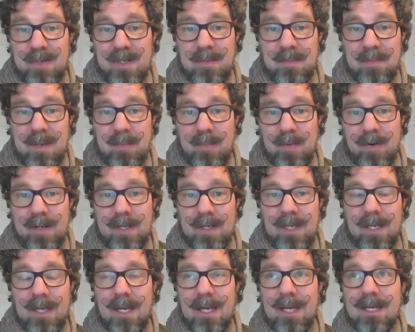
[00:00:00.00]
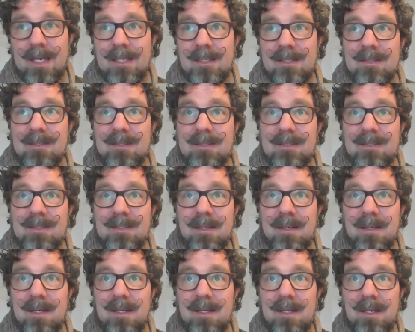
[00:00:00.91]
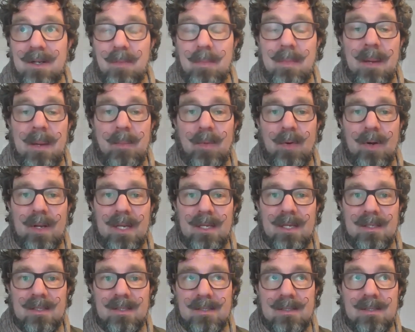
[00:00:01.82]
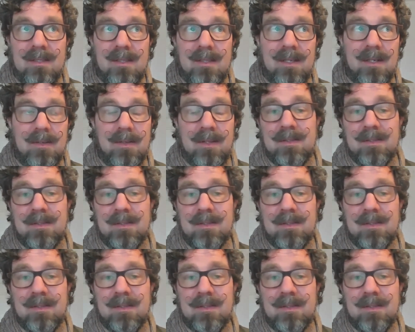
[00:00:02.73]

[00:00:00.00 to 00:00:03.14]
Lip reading: and memory, and memory is there.